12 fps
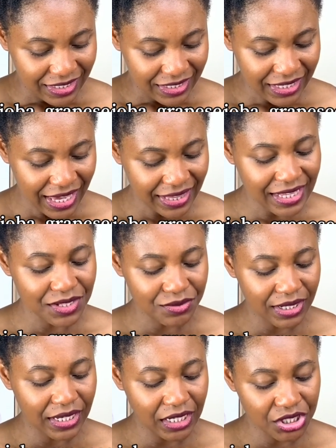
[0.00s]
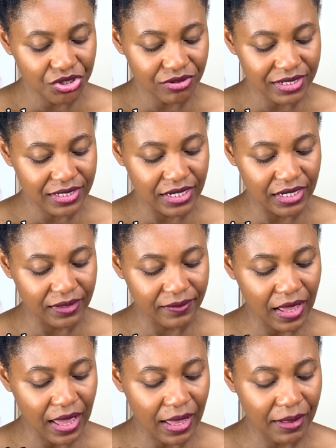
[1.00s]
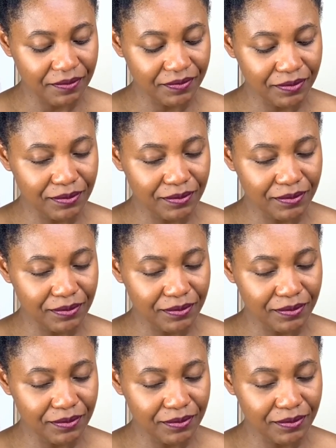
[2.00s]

yeah, that's really interesting. Um,